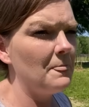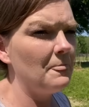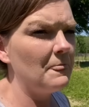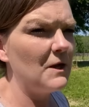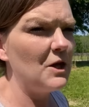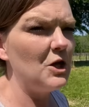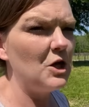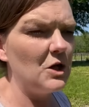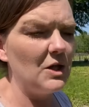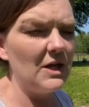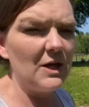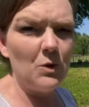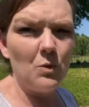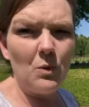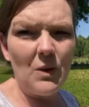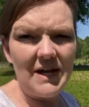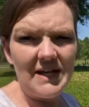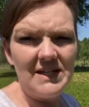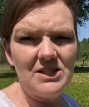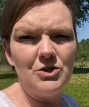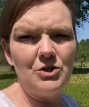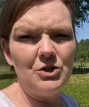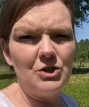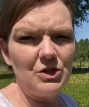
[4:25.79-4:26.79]
you know, like wait
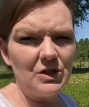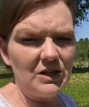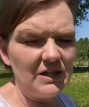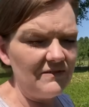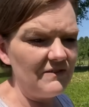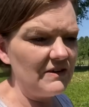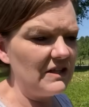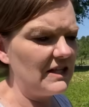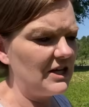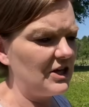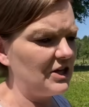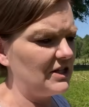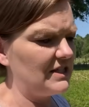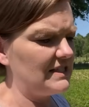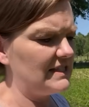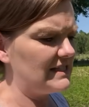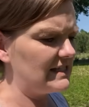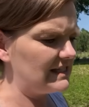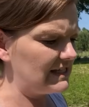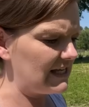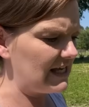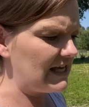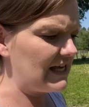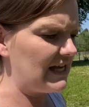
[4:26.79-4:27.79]
until you're living there and
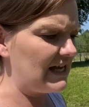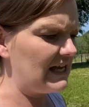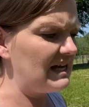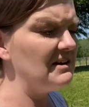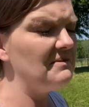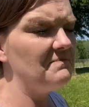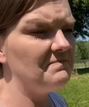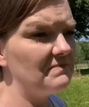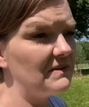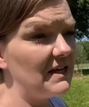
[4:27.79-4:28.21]
see.